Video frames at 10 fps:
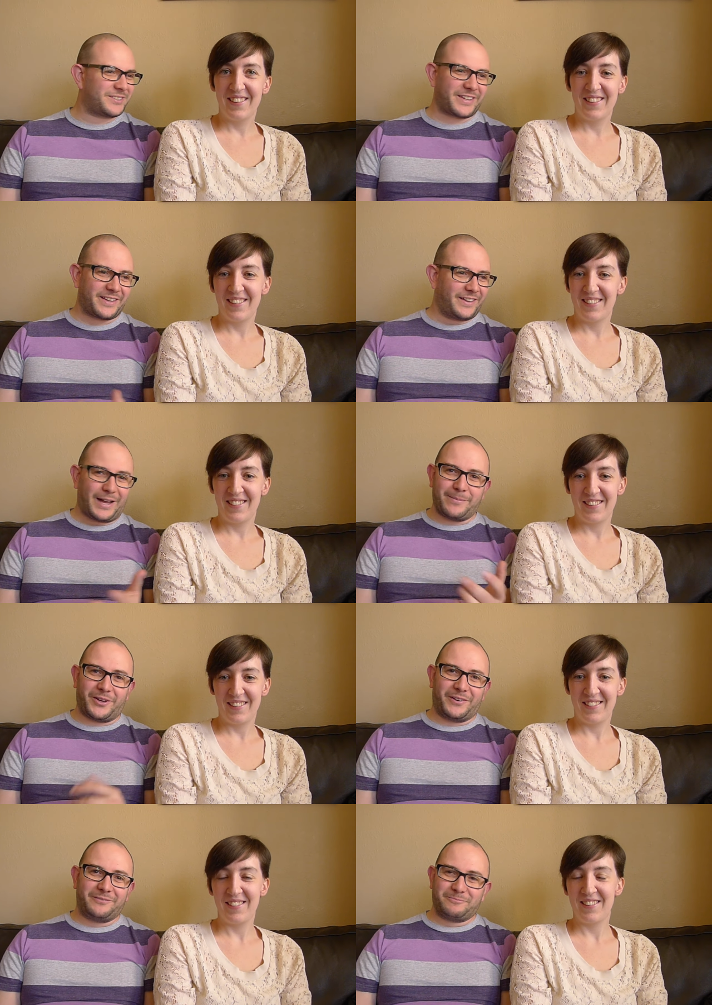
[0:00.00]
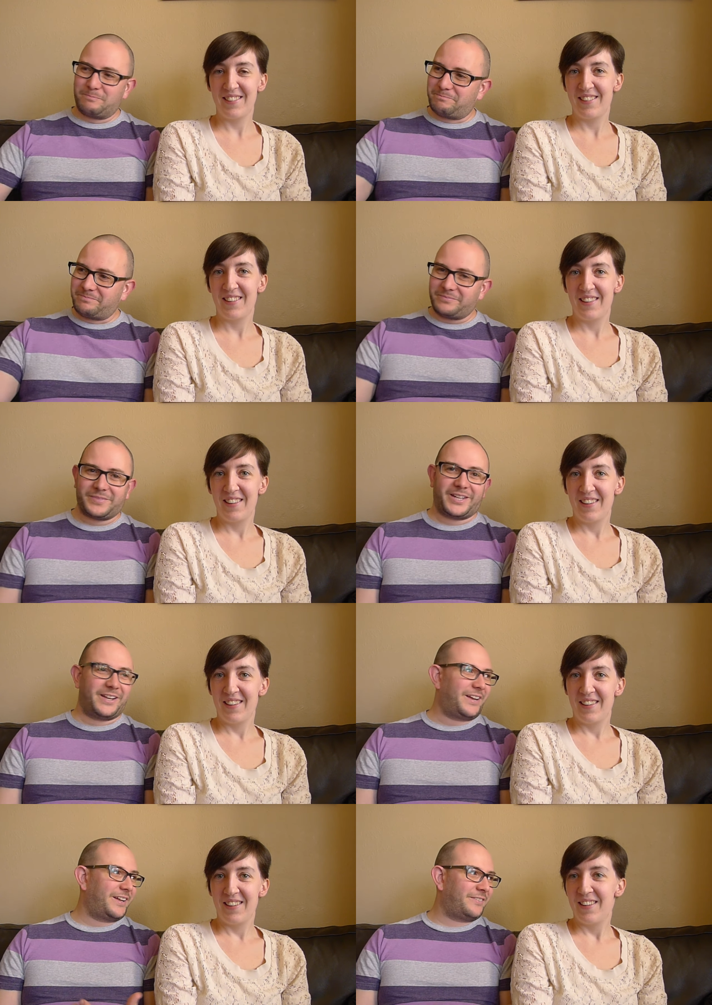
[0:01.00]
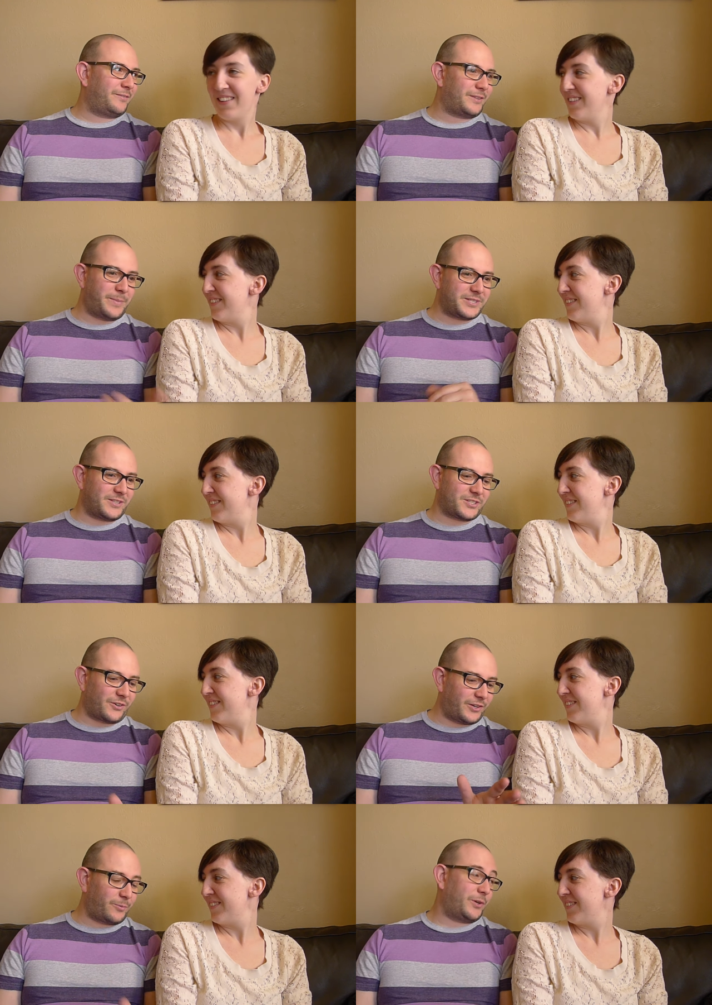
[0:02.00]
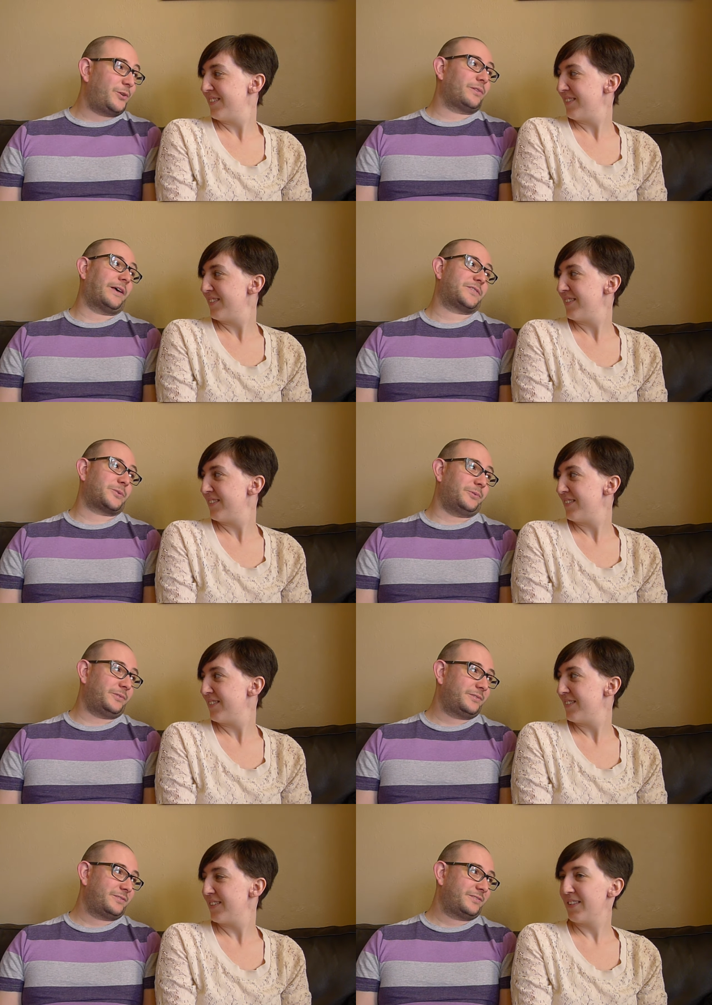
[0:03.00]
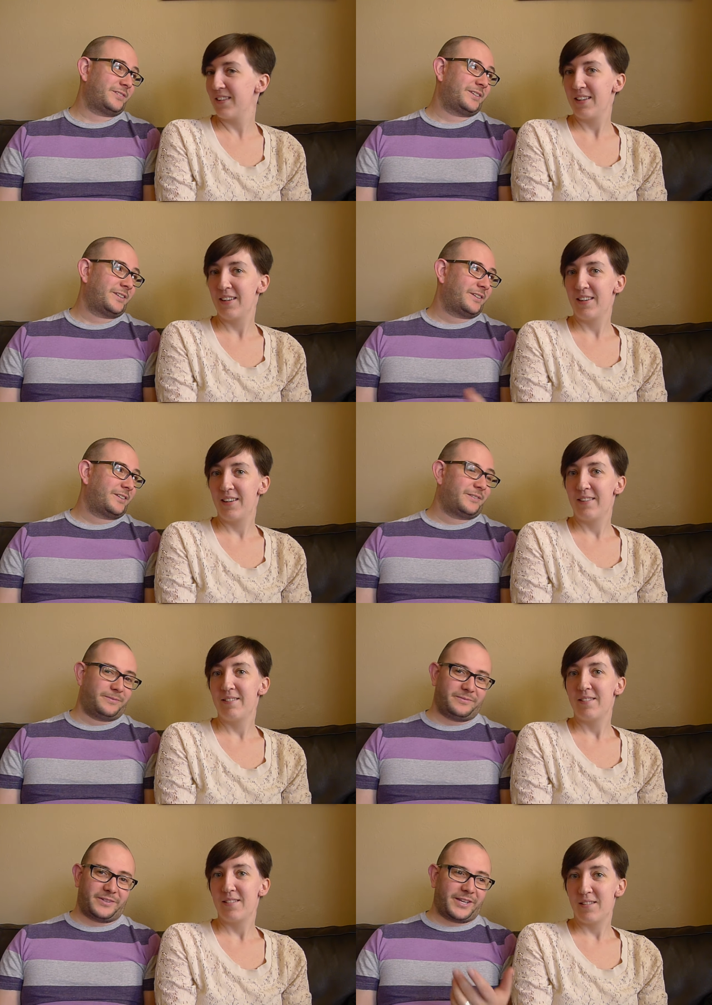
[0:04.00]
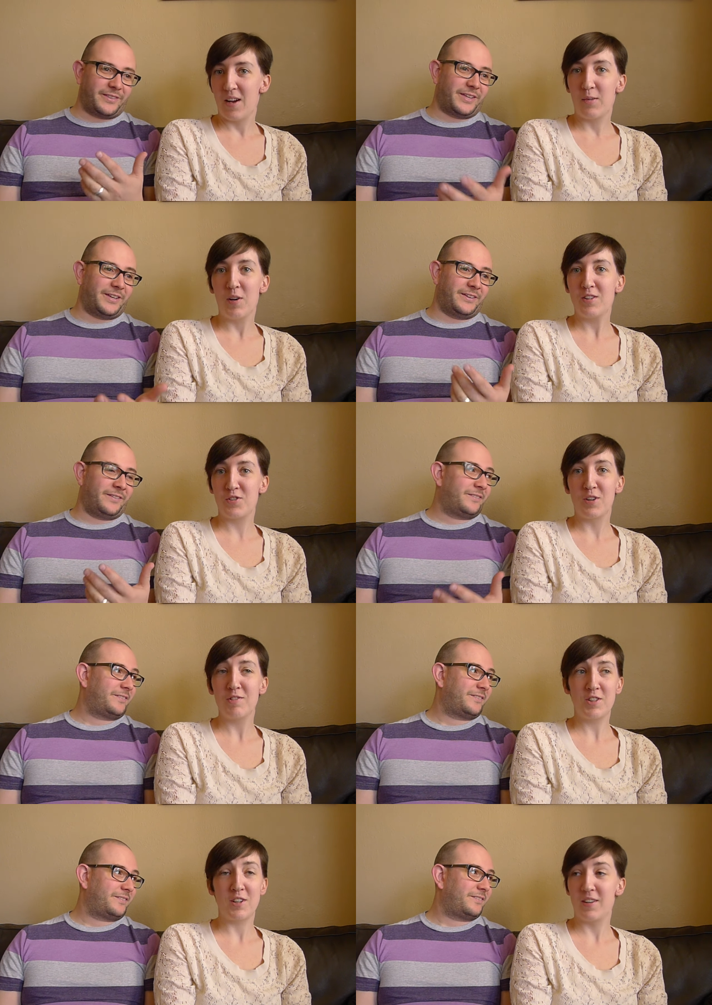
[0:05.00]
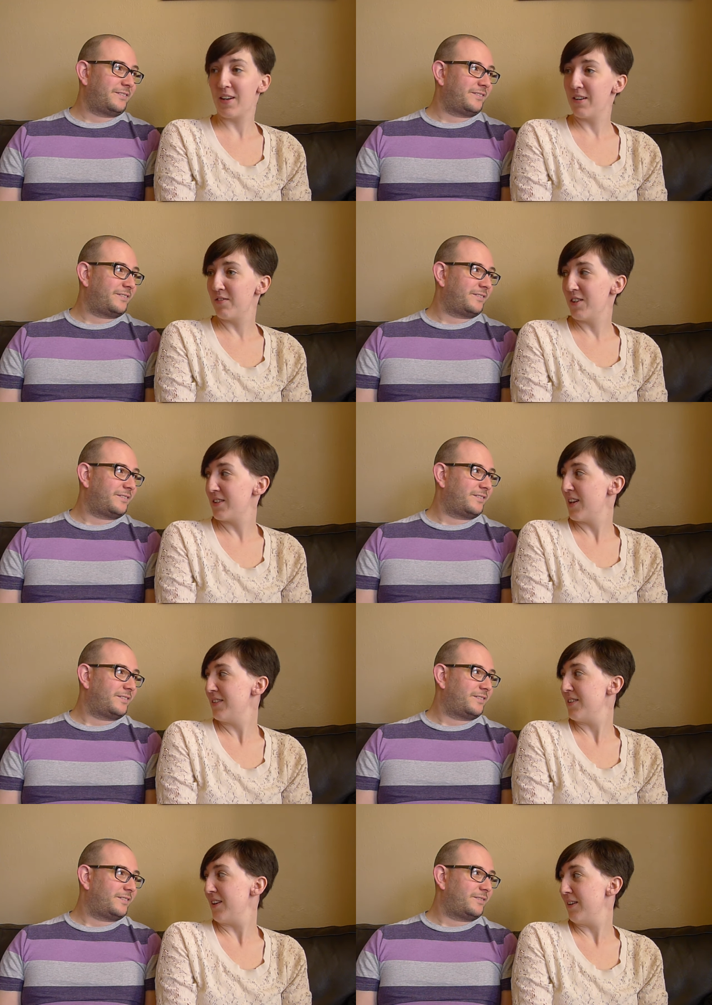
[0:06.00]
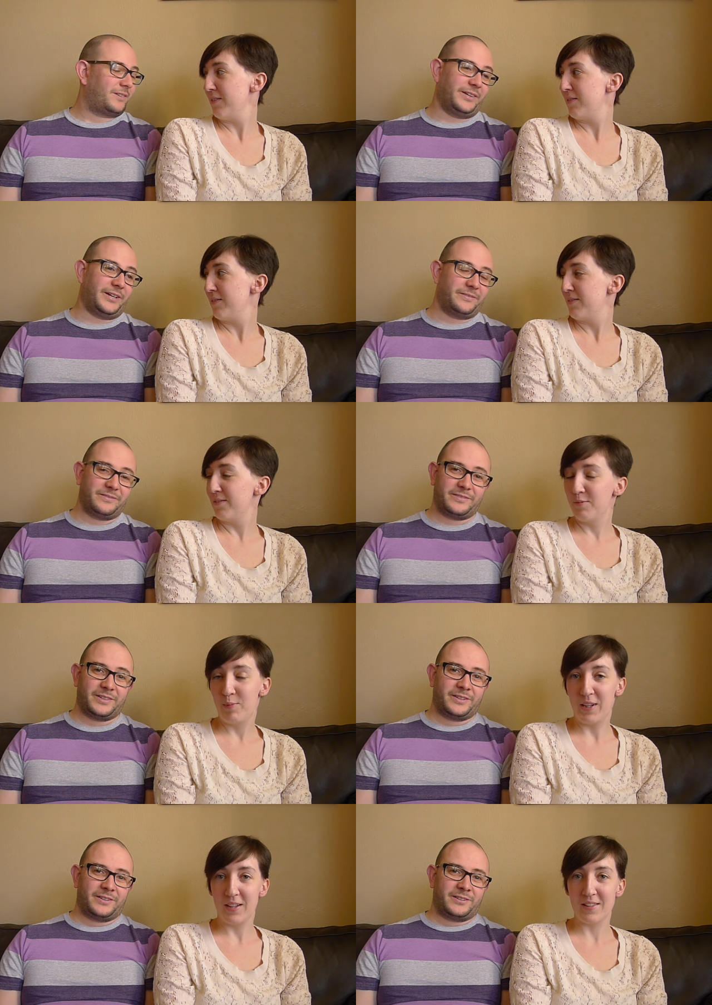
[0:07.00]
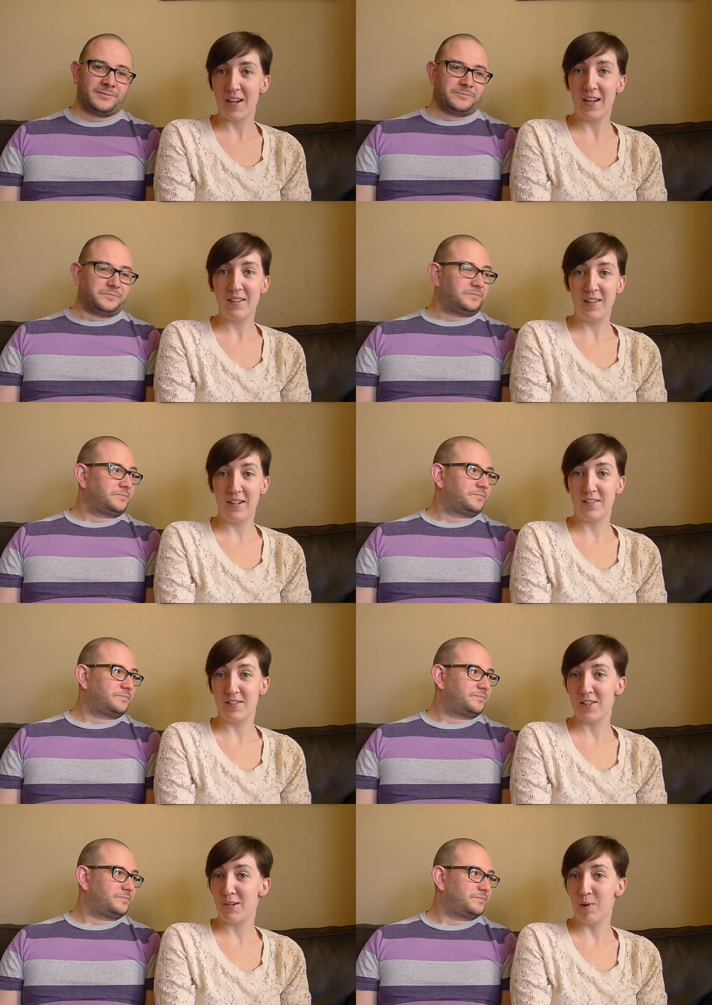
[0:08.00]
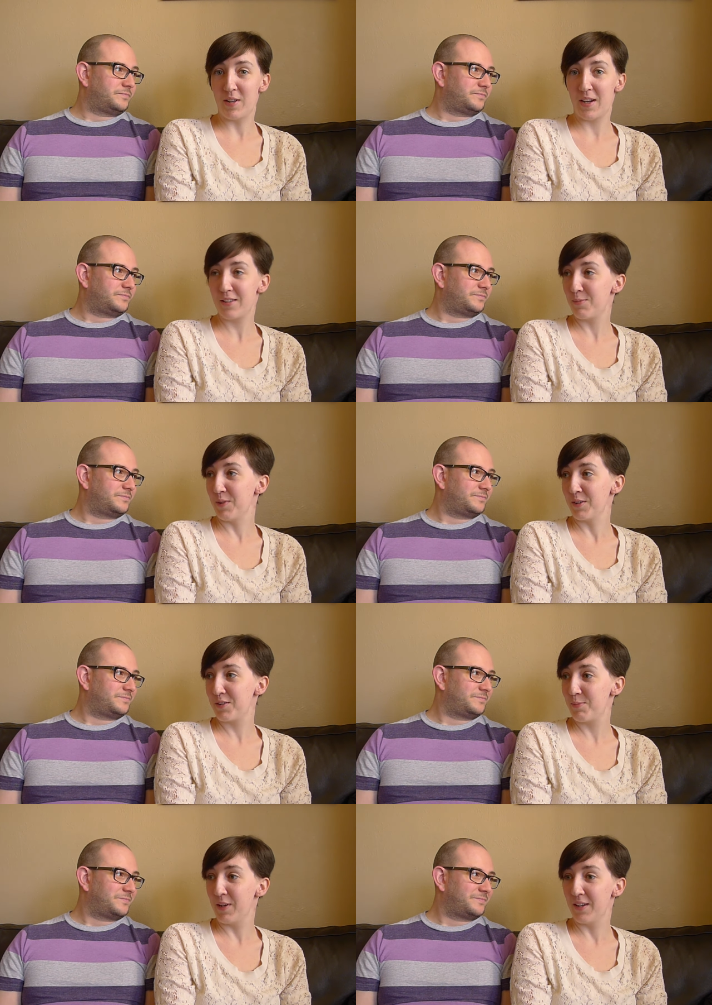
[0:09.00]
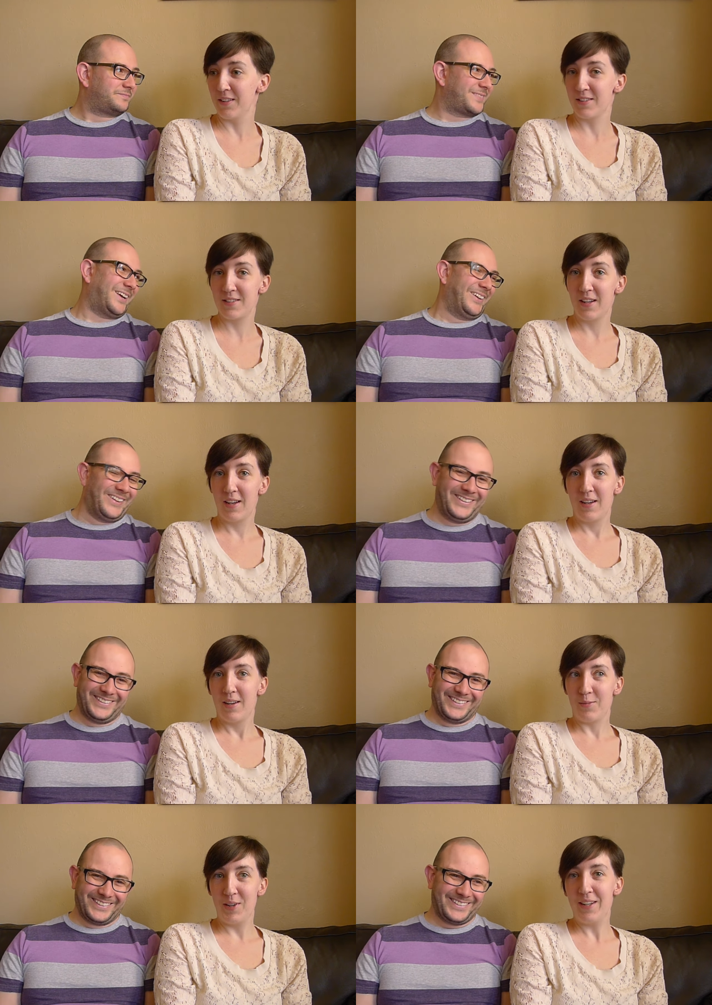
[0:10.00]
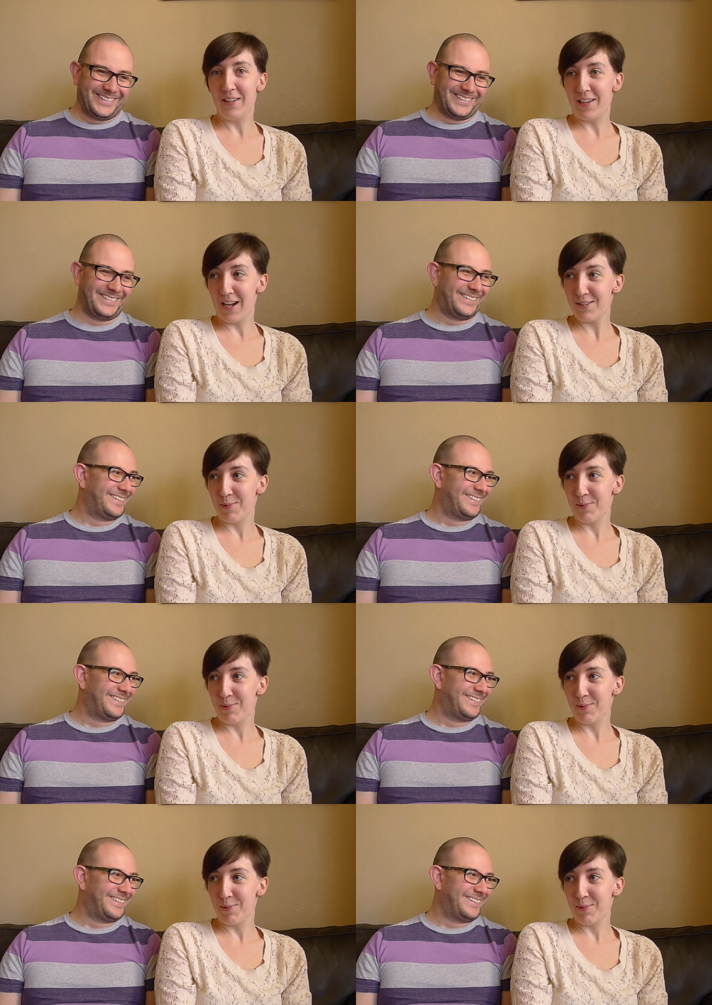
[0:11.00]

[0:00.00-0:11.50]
Speaker 1: it's like I'm done and the business started when you left school and well then, it sort
Speaker 2: of started out of necessity well yeah because I needed to sell my textbooks because we needed gas